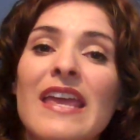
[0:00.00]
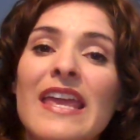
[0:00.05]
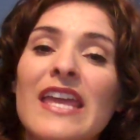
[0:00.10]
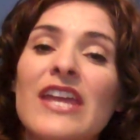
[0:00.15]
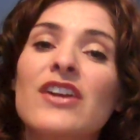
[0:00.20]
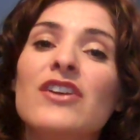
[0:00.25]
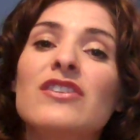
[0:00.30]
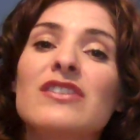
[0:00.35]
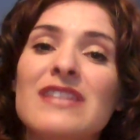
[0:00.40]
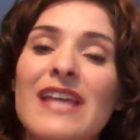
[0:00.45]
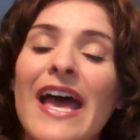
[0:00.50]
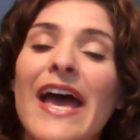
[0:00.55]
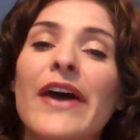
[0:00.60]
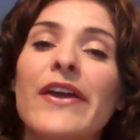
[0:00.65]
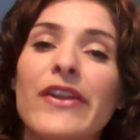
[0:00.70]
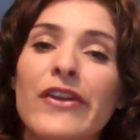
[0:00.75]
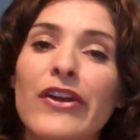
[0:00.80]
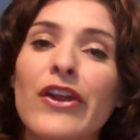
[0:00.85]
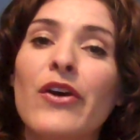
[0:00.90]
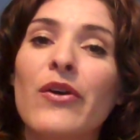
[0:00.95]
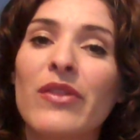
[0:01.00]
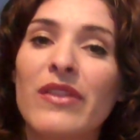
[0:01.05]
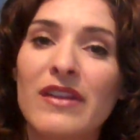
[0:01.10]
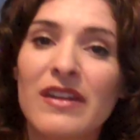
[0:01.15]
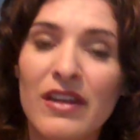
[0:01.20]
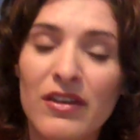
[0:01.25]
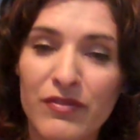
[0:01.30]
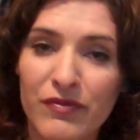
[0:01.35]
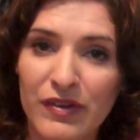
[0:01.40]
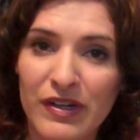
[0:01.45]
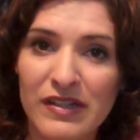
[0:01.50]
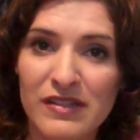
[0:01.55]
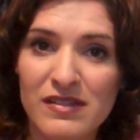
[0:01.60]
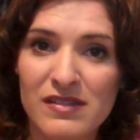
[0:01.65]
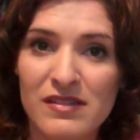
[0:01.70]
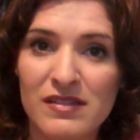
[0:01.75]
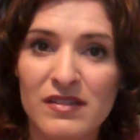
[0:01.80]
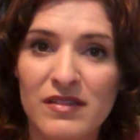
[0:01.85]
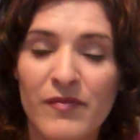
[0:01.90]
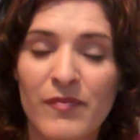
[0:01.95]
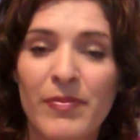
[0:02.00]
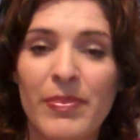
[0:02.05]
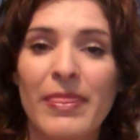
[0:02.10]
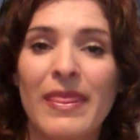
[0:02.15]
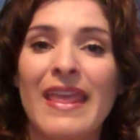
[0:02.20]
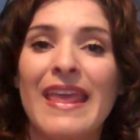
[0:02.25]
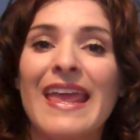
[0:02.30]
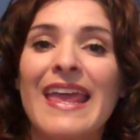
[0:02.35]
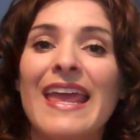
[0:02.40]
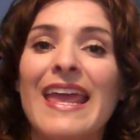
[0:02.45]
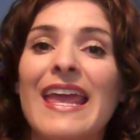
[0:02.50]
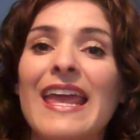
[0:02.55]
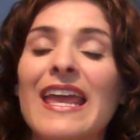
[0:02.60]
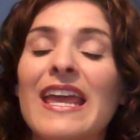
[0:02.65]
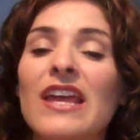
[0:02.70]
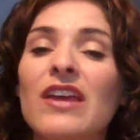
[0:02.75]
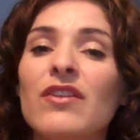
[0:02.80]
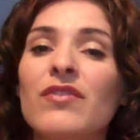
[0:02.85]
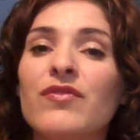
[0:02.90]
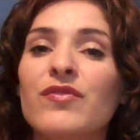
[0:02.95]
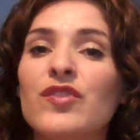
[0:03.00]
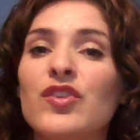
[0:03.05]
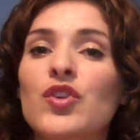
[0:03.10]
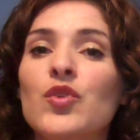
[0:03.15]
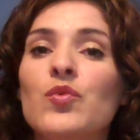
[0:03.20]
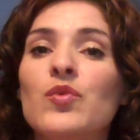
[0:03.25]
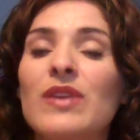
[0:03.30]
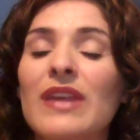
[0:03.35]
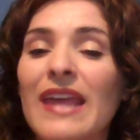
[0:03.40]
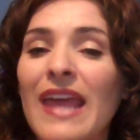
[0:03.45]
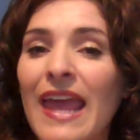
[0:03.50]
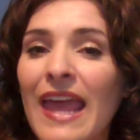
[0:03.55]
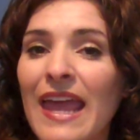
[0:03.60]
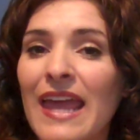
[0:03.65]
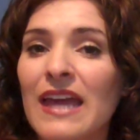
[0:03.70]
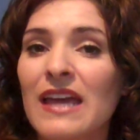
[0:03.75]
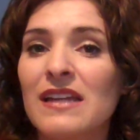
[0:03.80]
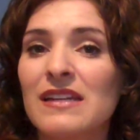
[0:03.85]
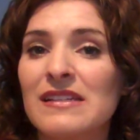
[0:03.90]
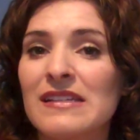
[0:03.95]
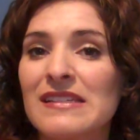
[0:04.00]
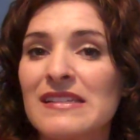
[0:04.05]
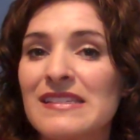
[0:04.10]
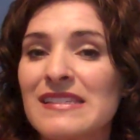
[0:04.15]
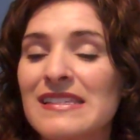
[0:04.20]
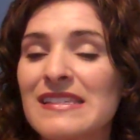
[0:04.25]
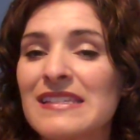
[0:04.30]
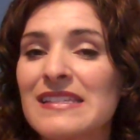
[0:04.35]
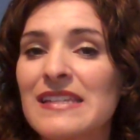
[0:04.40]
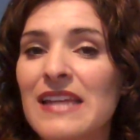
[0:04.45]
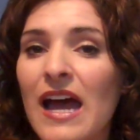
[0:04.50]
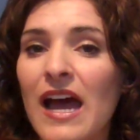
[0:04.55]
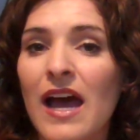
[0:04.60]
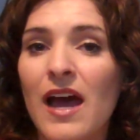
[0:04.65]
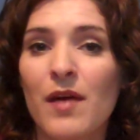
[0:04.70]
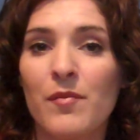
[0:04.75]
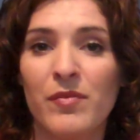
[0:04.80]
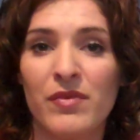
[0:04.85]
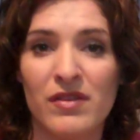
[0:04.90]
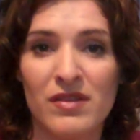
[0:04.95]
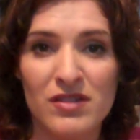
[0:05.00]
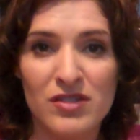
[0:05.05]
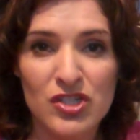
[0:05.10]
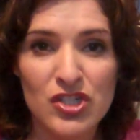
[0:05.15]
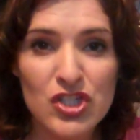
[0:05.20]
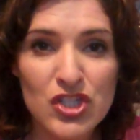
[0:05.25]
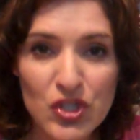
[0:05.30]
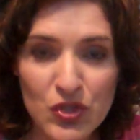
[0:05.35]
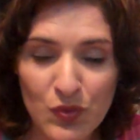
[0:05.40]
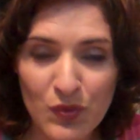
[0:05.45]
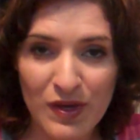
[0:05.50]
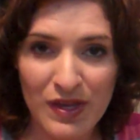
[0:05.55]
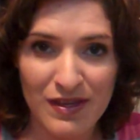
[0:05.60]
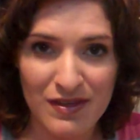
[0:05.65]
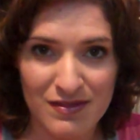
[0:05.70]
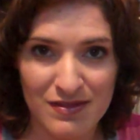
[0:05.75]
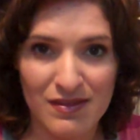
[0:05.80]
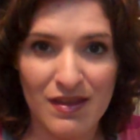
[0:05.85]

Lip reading: Here's how to know the difference. If you can't stop doing